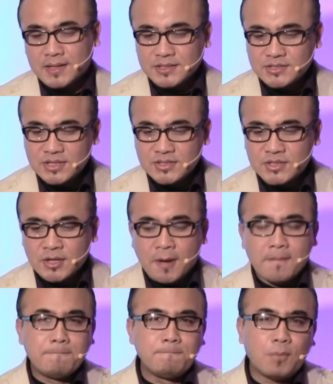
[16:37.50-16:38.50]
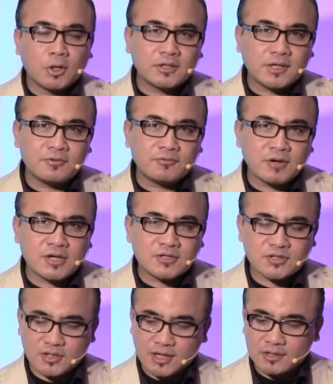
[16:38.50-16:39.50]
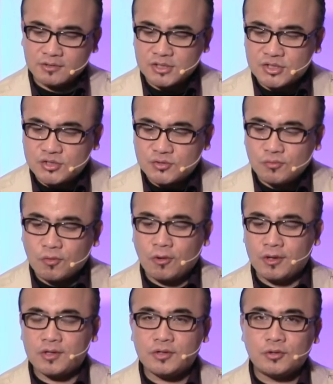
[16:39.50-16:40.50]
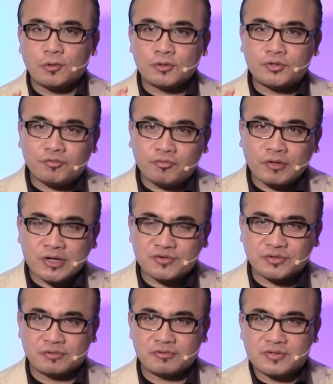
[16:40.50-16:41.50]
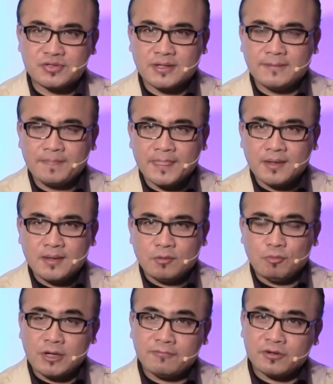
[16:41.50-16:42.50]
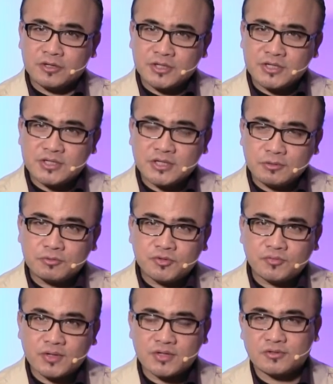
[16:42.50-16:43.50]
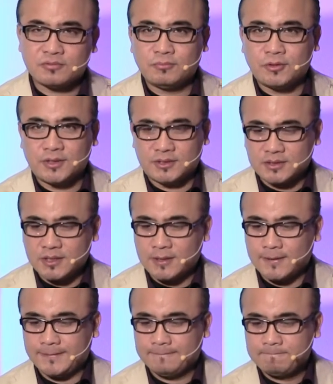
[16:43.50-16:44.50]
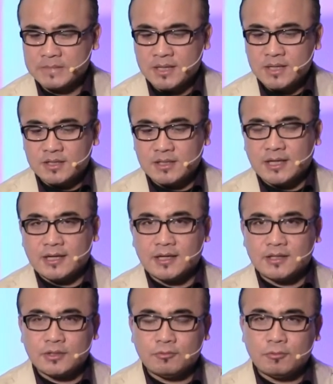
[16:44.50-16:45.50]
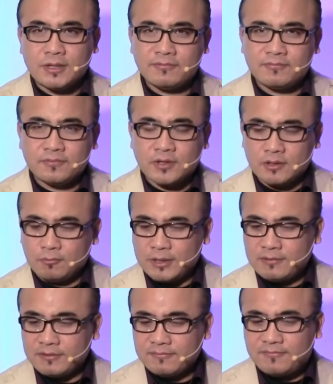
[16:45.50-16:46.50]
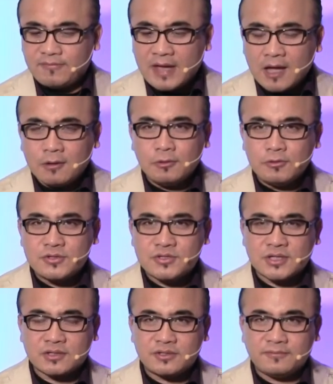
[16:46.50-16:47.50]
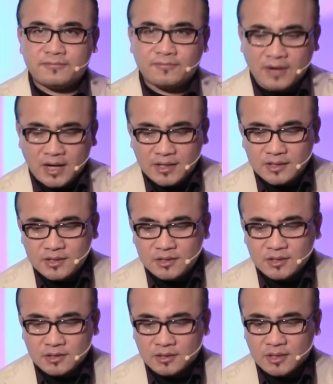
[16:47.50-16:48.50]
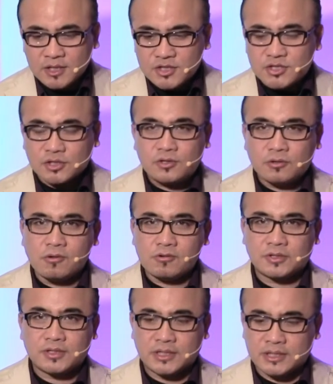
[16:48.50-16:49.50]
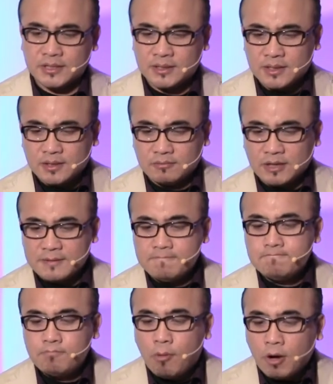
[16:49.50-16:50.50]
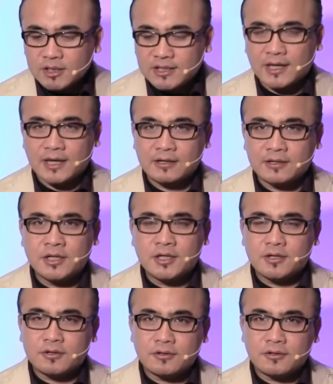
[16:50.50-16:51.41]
He says, moth and rust can destroy your treasures, whatever it is that you treasure more than God. Whatever values that define your security, right, moth and